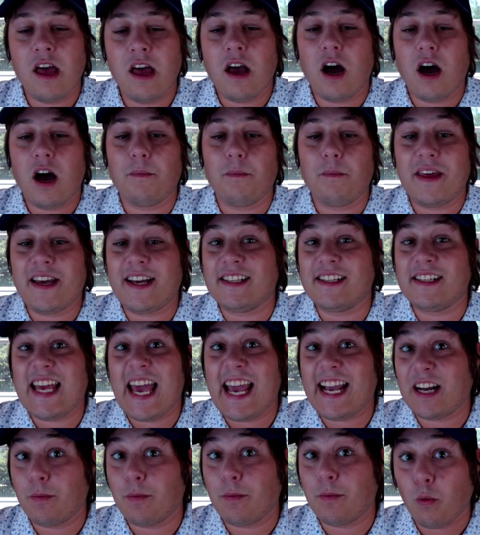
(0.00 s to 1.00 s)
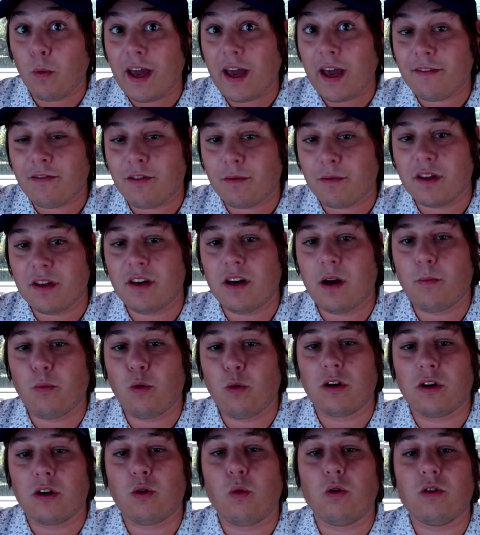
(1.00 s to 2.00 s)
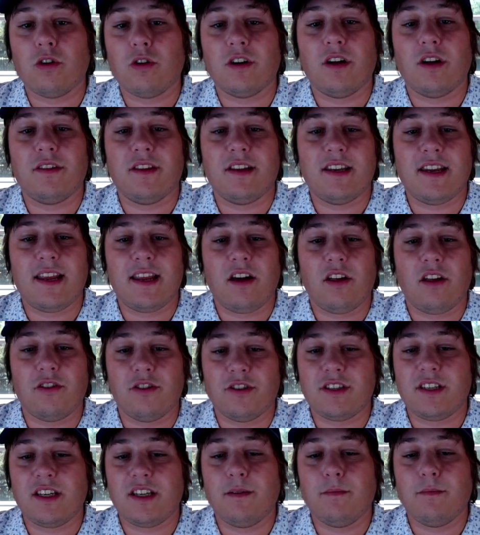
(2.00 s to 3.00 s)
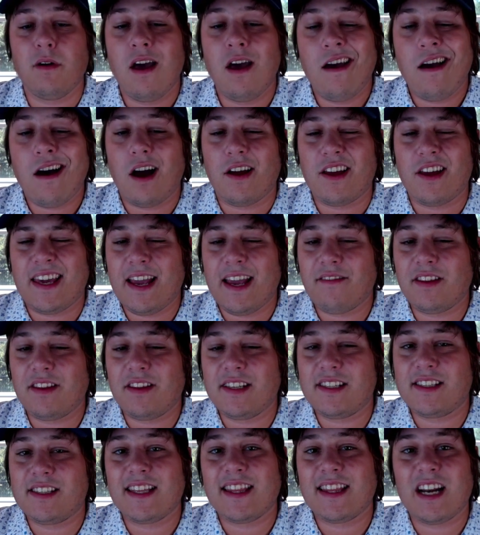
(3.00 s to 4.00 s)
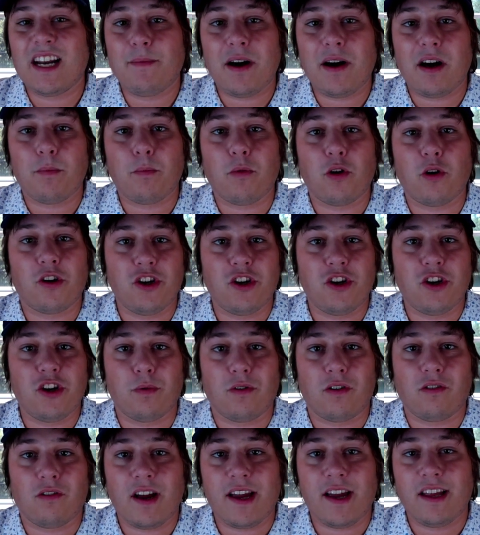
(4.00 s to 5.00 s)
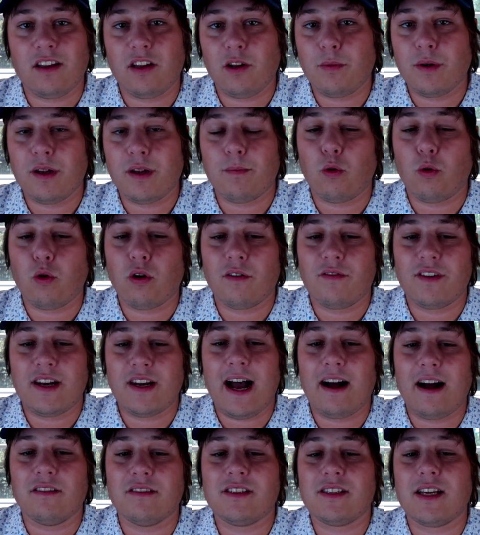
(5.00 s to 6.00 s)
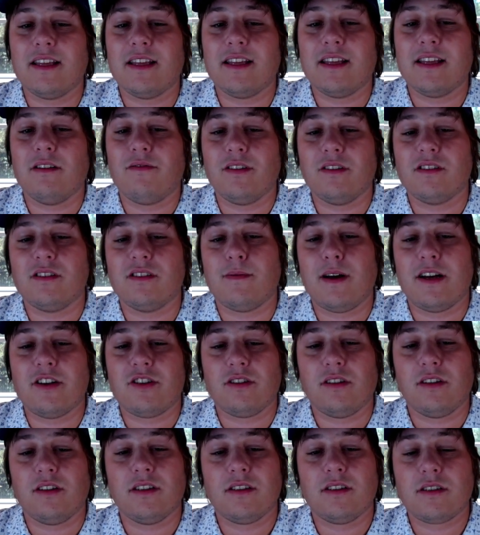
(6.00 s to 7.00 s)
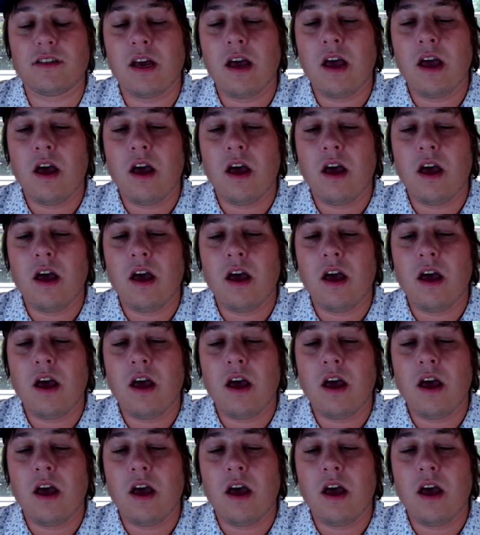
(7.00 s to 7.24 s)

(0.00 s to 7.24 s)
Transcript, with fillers: Um, they could take him away from the number one corner on the other team. Uh, you can't really say that about Amari Cooper, right? A little bit more of an outside the field specialist.